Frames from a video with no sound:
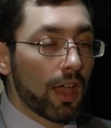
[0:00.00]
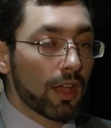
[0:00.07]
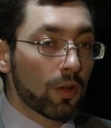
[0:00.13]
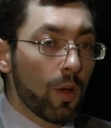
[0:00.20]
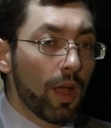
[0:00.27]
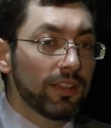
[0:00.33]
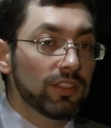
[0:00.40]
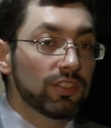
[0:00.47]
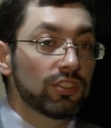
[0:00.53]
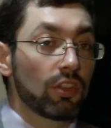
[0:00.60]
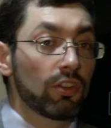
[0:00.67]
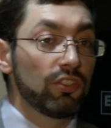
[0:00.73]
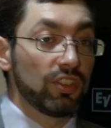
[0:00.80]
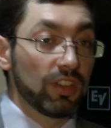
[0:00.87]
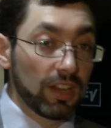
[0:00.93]
Quite
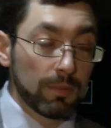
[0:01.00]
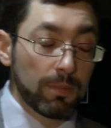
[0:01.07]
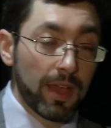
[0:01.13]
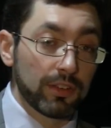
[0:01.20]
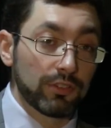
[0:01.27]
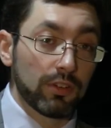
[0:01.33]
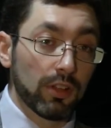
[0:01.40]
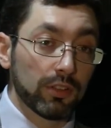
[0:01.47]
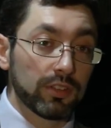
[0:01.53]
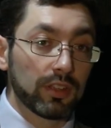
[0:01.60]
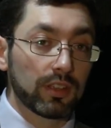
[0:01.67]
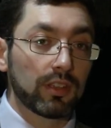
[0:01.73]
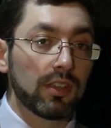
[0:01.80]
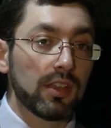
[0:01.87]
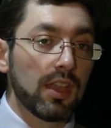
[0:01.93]
astonishingly
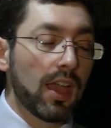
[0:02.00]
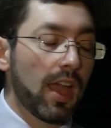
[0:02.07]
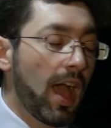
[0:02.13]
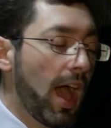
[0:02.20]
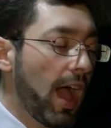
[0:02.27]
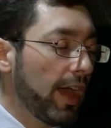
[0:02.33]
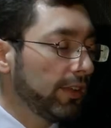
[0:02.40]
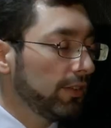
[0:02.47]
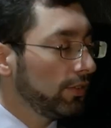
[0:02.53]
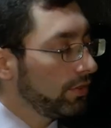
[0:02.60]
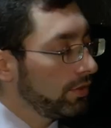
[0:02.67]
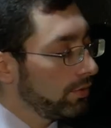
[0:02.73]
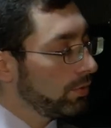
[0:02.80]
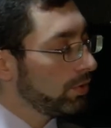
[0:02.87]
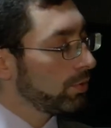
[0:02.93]
patriotic,
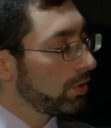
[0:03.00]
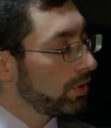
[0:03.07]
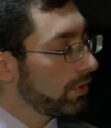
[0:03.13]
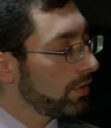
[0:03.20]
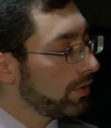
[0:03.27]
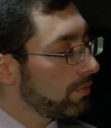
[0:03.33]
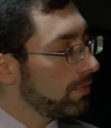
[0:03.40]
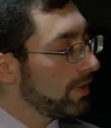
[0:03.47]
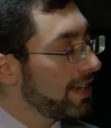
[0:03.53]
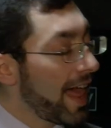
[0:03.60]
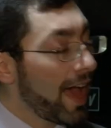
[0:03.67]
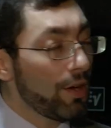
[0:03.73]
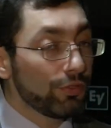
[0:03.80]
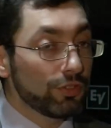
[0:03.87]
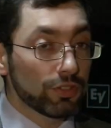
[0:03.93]
and was one of the
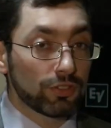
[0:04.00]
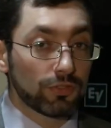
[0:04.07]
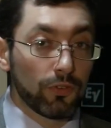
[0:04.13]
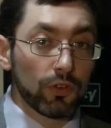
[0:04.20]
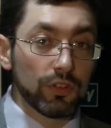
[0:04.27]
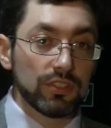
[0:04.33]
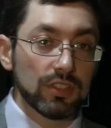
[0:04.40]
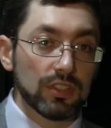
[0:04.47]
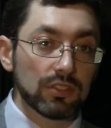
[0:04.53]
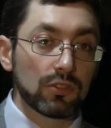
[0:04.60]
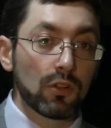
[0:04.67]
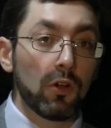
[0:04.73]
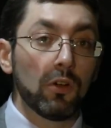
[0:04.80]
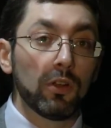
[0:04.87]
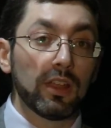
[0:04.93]
loudest voices
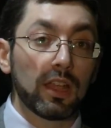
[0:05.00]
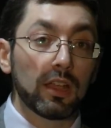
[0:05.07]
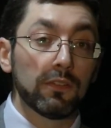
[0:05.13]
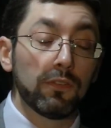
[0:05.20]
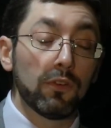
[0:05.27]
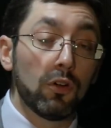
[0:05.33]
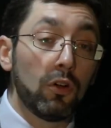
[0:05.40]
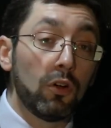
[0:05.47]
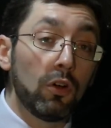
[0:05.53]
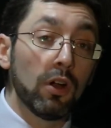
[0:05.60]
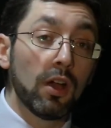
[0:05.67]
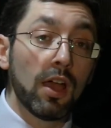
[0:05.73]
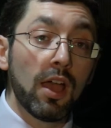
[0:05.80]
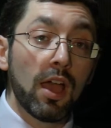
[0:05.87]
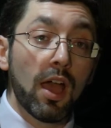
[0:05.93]
calling for
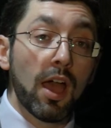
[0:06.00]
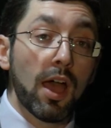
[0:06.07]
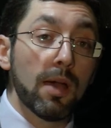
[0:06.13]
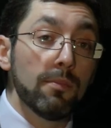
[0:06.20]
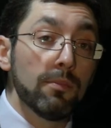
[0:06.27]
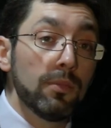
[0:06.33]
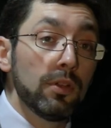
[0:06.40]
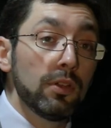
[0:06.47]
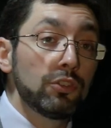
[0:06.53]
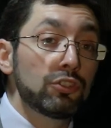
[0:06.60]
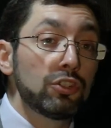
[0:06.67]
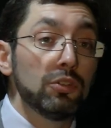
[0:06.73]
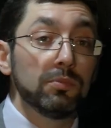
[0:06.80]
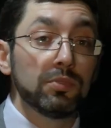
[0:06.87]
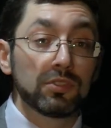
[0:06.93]

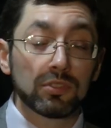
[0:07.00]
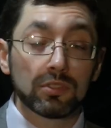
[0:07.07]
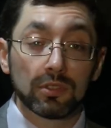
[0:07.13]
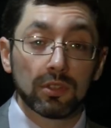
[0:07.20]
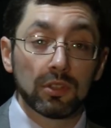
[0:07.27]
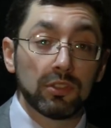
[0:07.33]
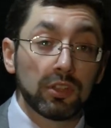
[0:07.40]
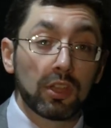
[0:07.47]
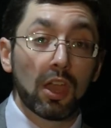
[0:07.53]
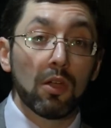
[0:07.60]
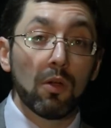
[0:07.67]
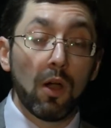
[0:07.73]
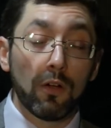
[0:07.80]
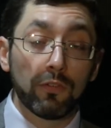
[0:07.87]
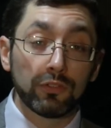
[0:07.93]
troops to
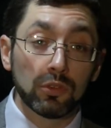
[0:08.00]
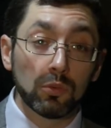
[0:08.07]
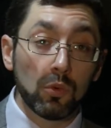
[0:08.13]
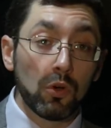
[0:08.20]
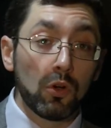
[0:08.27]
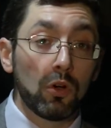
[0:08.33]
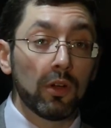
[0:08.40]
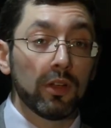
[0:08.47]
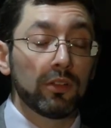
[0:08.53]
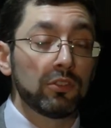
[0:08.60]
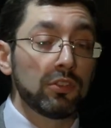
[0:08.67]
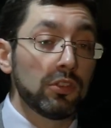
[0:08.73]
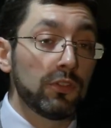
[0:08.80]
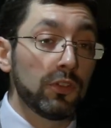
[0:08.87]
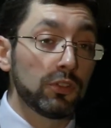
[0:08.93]
go off to war
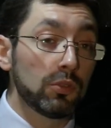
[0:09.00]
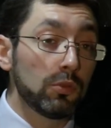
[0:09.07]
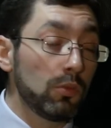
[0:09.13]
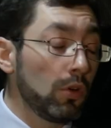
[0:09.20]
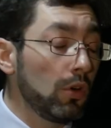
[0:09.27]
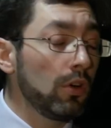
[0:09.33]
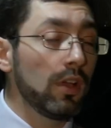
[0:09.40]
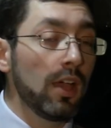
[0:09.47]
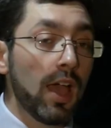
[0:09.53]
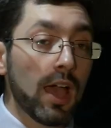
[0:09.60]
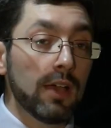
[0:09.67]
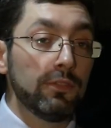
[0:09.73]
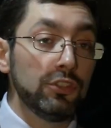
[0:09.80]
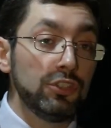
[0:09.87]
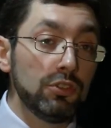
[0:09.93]
during the First World War,
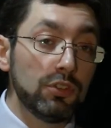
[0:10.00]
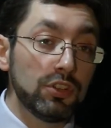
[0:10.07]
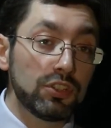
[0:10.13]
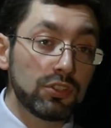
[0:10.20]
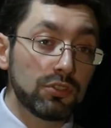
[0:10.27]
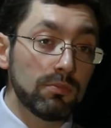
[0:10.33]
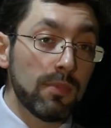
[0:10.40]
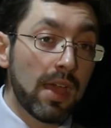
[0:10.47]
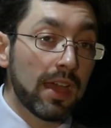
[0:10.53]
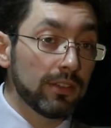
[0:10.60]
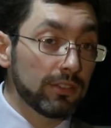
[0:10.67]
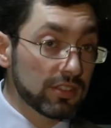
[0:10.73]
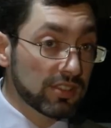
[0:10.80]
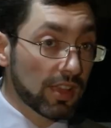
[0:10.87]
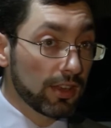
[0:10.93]
and for Jewish men
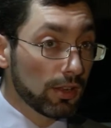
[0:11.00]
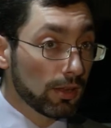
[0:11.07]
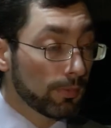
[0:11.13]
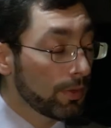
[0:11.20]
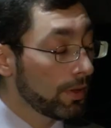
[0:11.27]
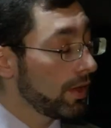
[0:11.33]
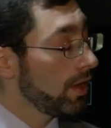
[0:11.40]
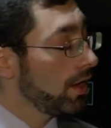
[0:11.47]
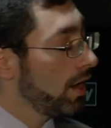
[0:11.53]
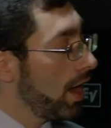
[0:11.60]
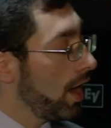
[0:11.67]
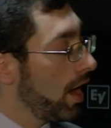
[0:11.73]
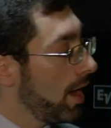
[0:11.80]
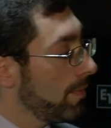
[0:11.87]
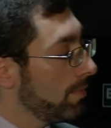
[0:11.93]
to sign up
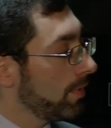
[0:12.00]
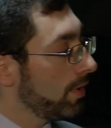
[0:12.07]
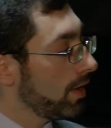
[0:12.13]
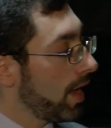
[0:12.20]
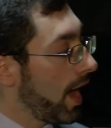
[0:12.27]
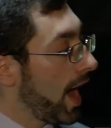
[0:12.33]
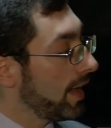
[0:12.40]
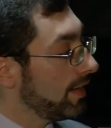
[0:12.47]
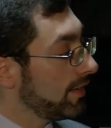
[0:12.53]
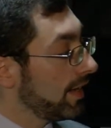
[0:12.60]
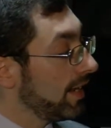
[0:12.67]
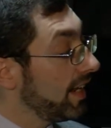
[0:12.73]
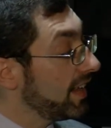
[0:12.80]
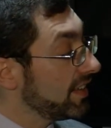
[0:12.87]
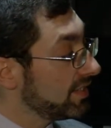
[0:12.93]
and
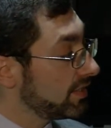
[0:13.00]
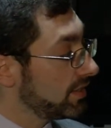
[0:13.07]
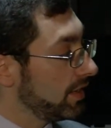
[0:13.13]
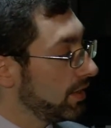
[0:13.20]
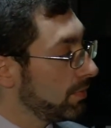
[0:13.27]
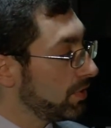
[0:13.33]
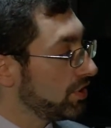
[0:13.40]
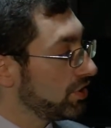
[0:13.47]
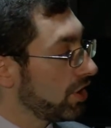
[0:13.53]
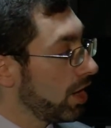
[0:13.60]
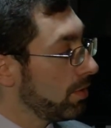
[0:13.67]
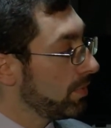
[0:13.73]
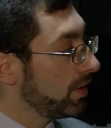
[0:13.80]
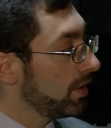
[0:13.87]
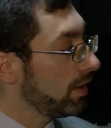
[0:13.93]
enlist in the British
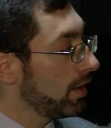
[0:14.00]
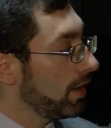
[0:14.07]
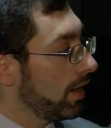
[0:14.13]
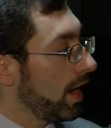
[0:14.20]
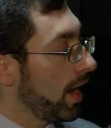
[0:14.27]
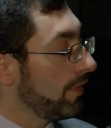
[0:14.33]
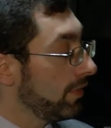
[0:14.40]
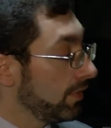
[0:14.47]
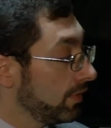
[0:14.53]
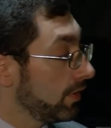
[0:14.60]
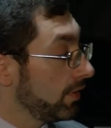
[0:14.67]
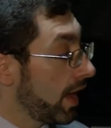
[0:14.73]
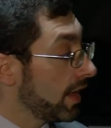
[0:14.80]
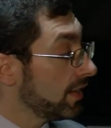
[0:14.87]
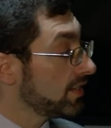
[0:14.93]
Army and
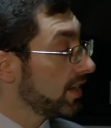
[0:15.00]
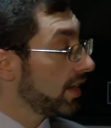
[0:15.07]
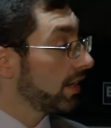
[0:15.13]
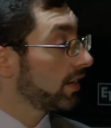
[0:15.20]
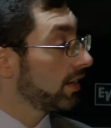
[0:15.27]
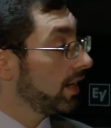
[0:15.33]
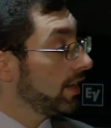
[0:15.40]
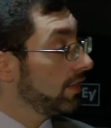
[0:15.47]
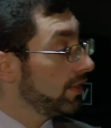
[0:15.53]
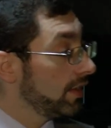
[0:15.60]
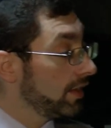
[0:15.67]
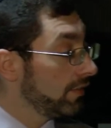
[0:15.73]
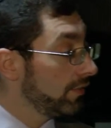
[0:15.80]
Anzac in the